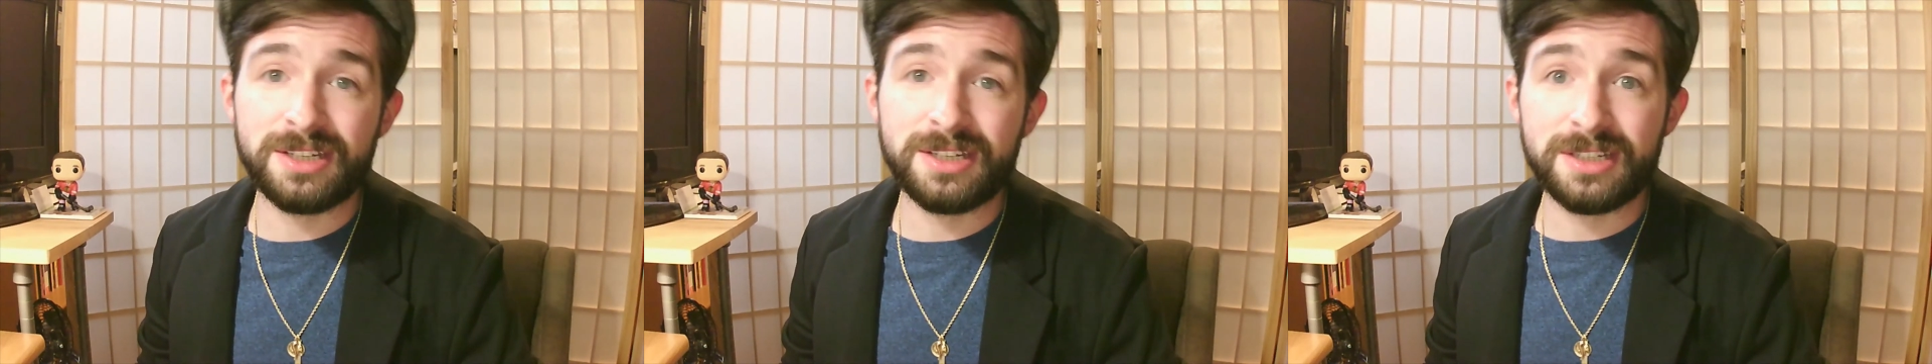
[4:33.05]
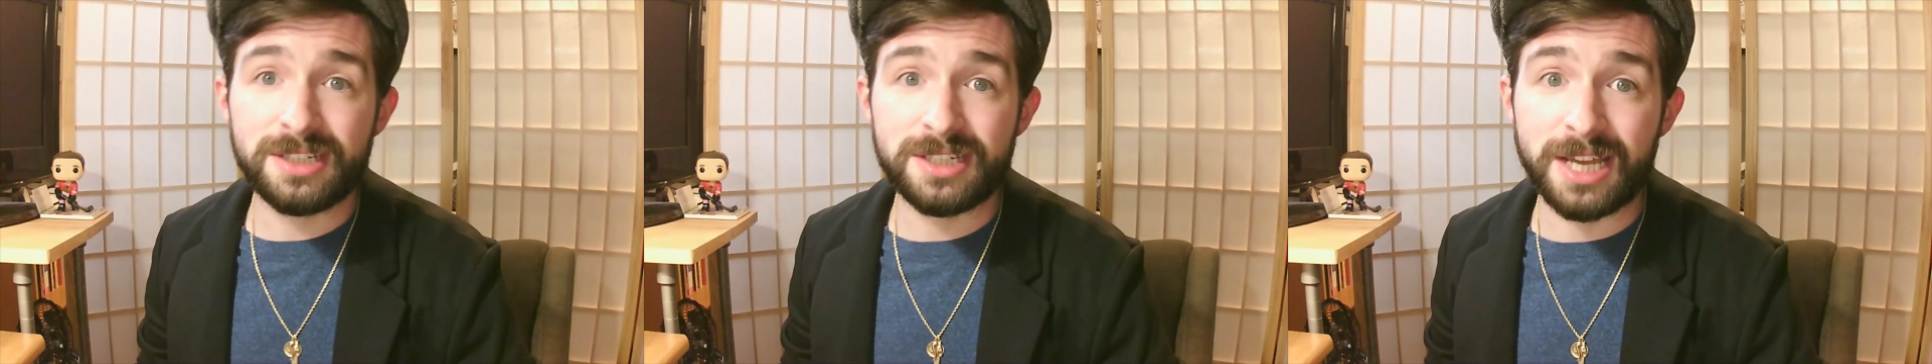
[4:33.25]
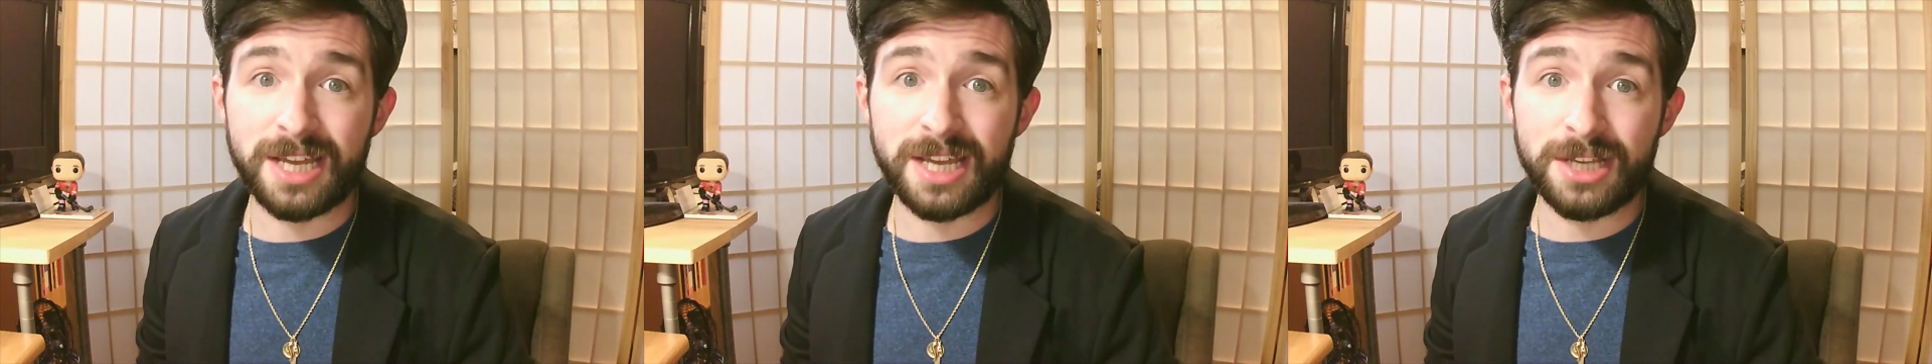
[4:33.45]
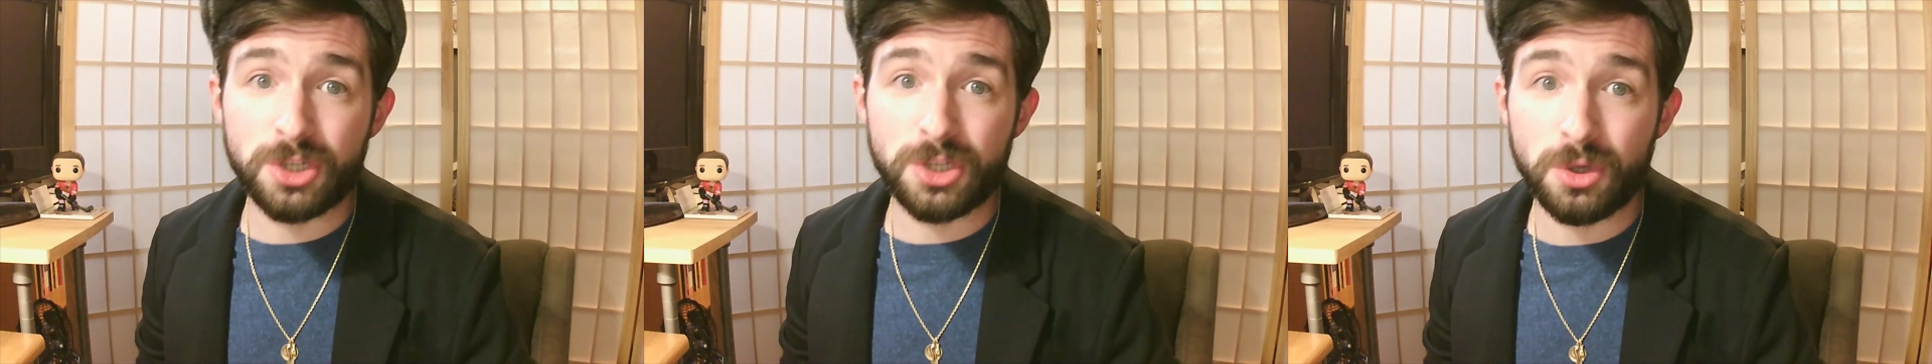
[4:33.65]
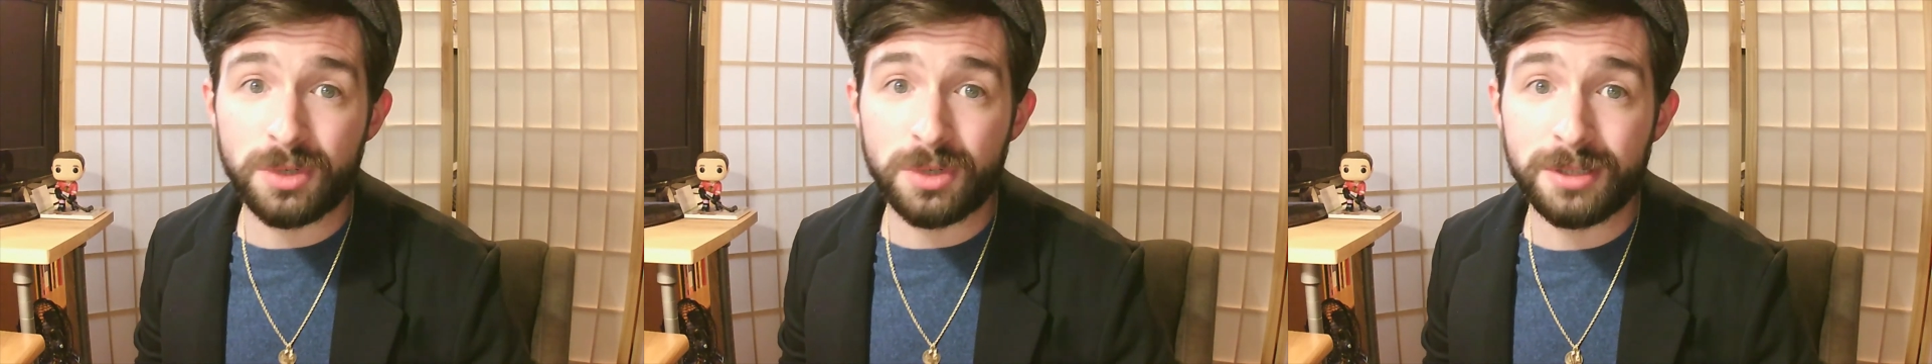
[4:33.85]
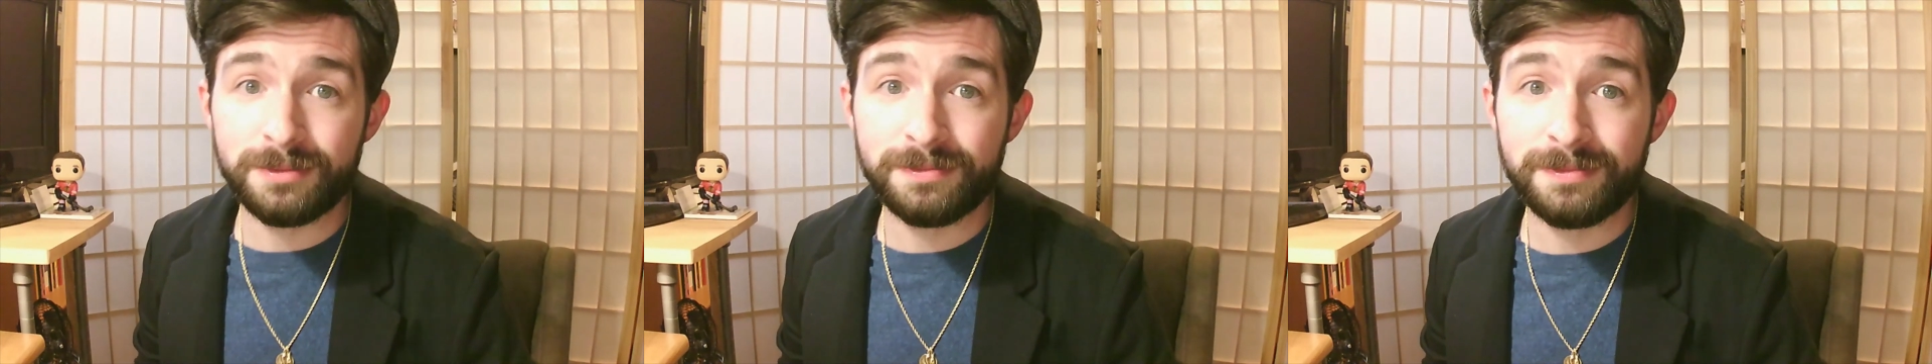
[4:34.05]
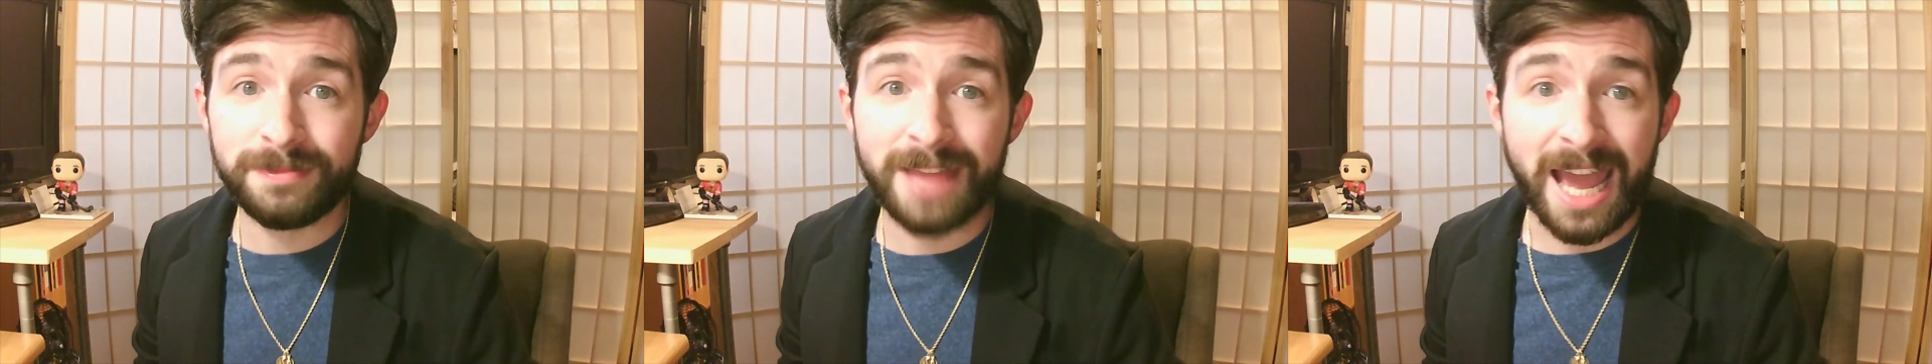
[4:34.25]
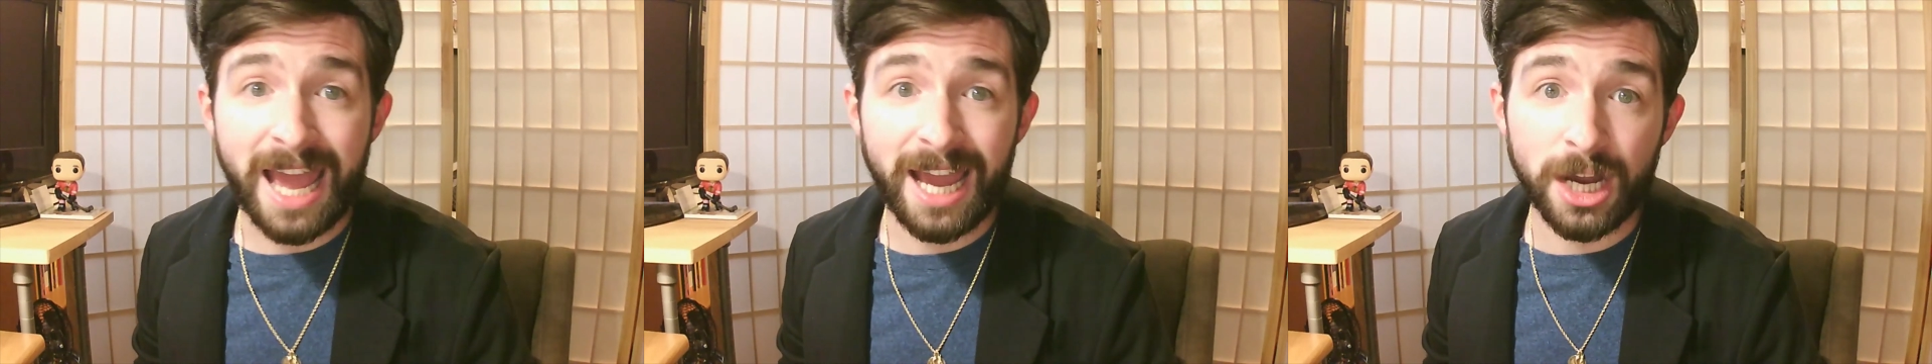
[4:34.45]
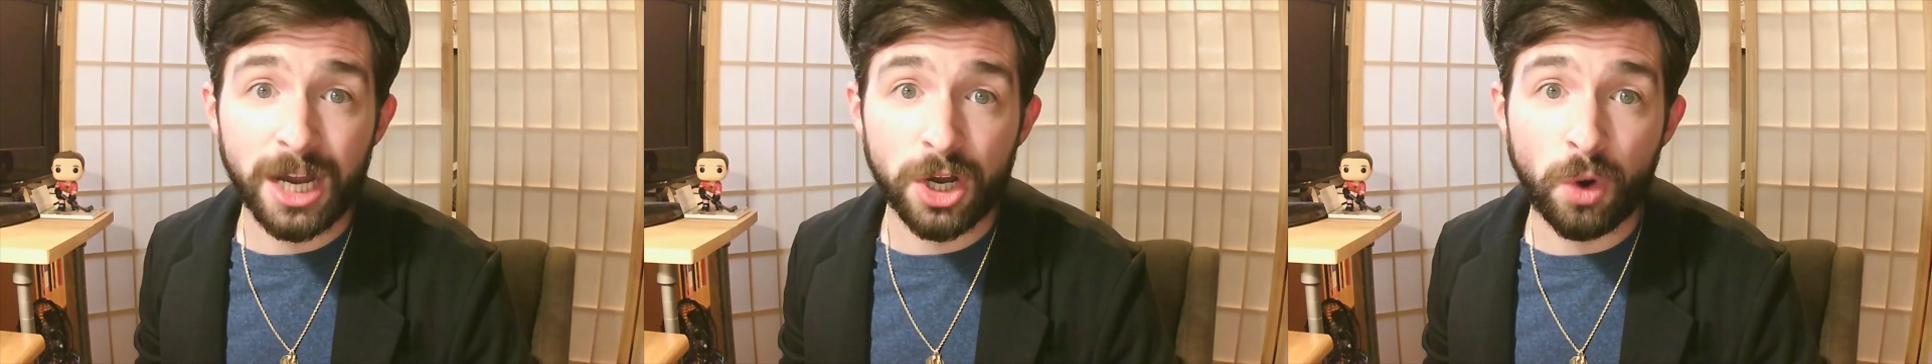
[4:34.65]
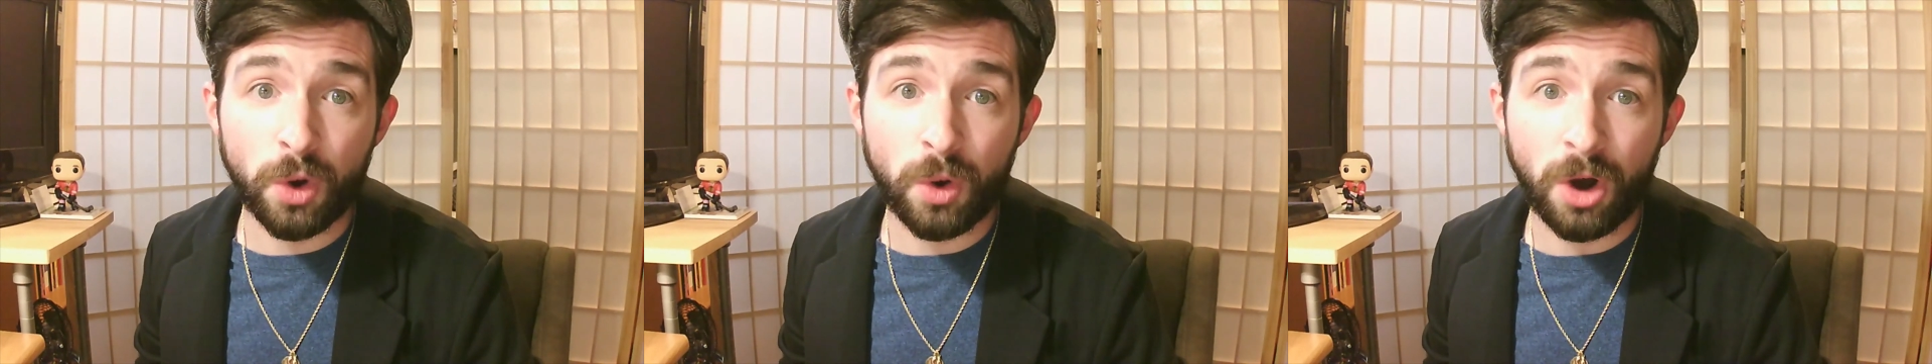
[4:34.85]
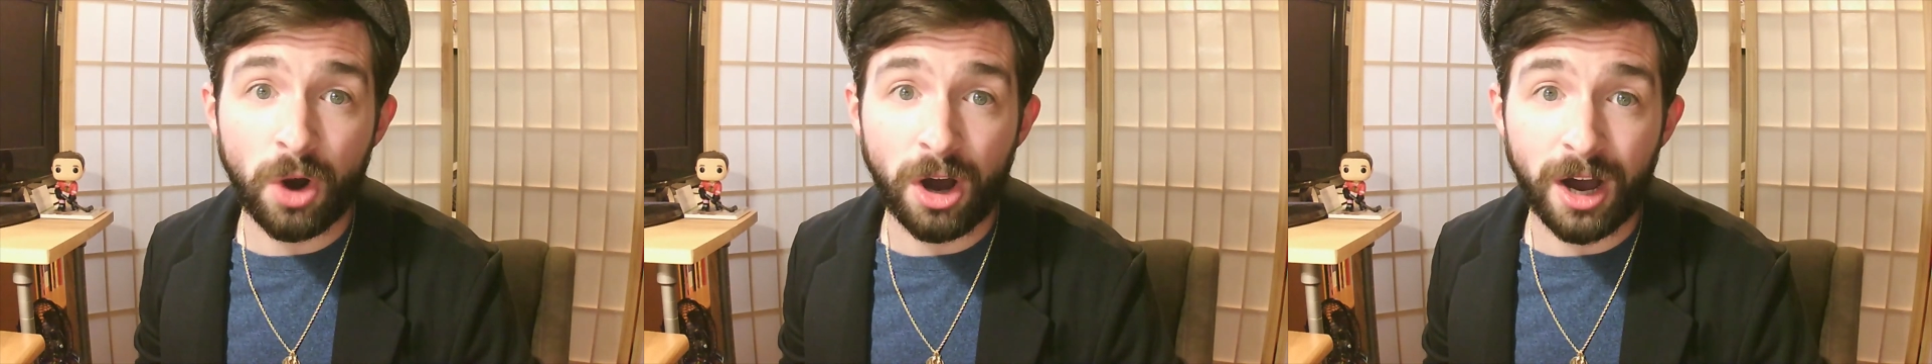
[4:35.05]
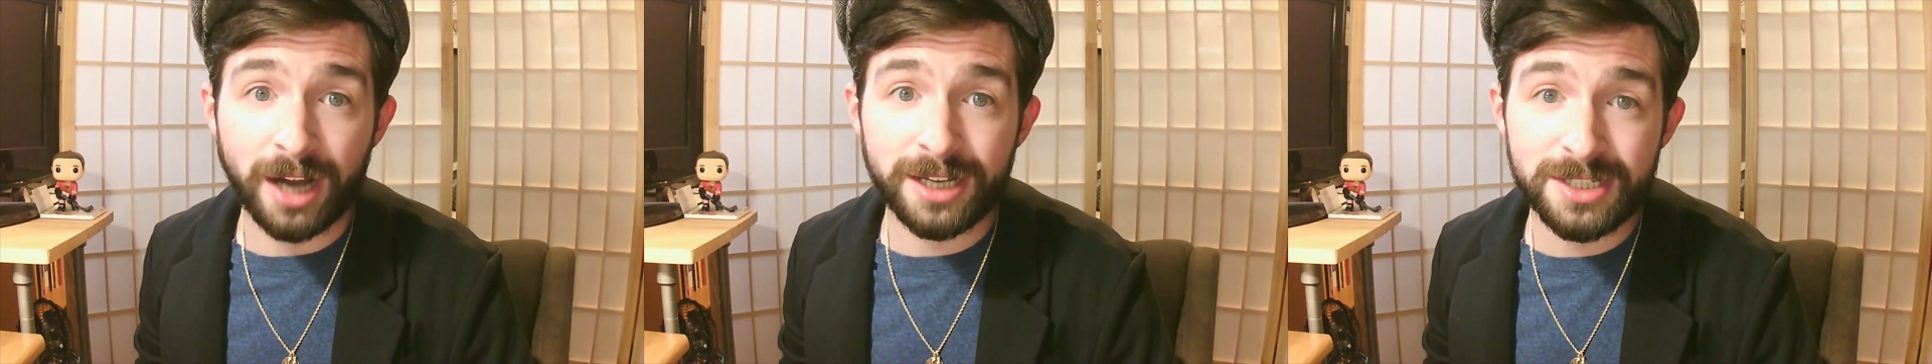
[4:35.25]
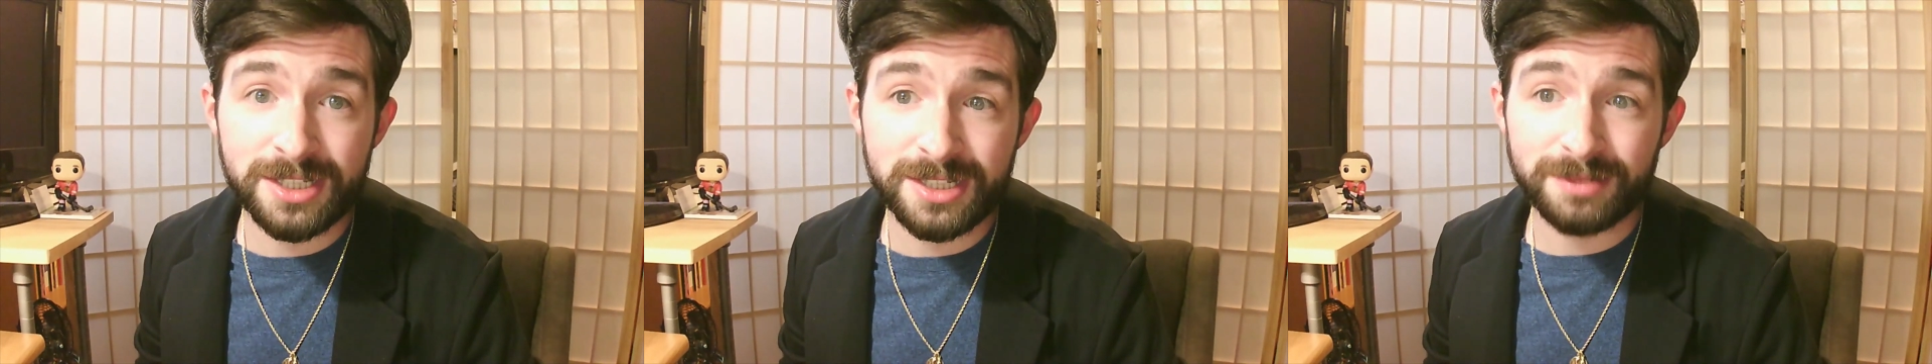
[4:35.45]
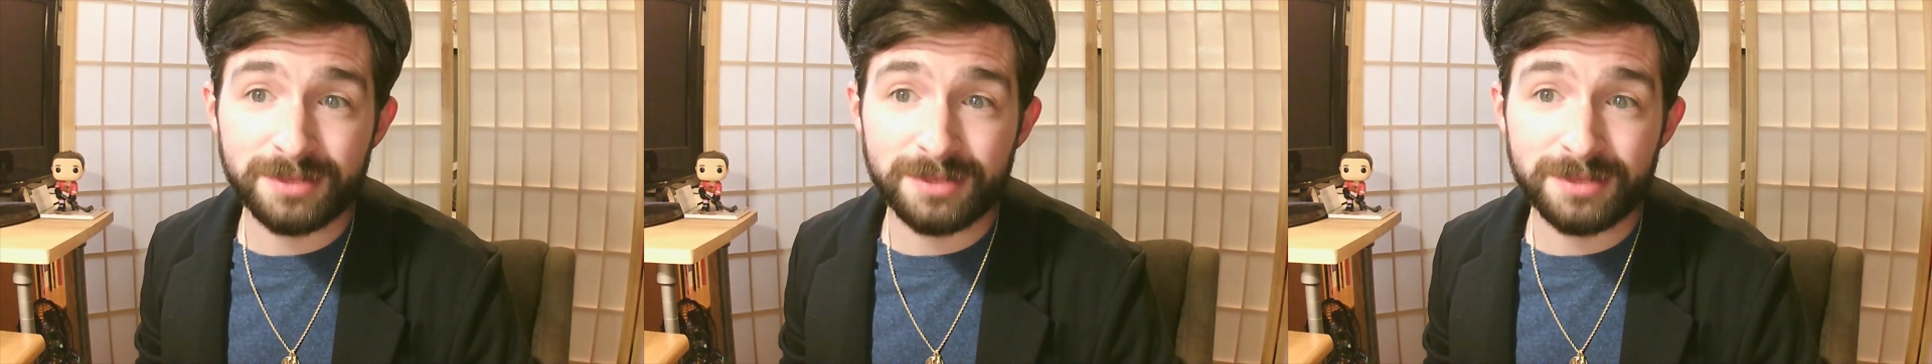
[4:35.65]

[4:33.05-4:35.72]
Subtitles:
Stay tuned, and go Hawks.